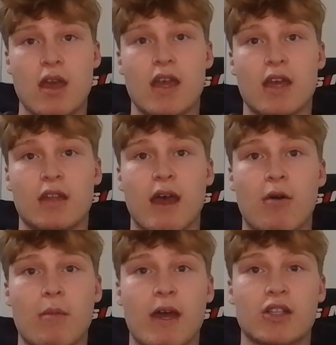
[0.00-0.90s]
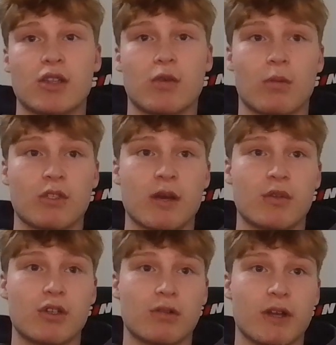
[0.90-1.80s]
and that will match the normal
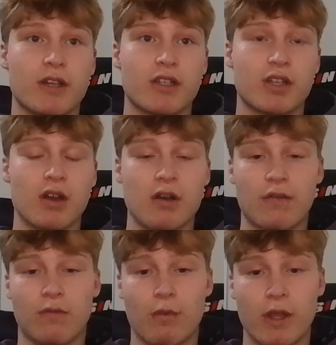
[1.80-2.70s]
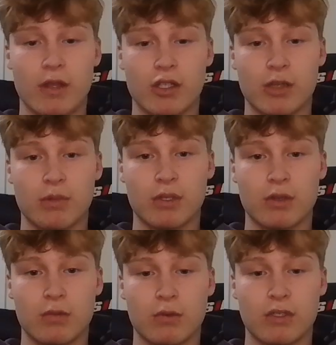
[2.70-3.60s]
temperature range of when the
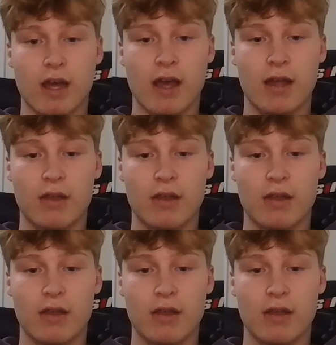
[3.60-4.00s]
GPU will die.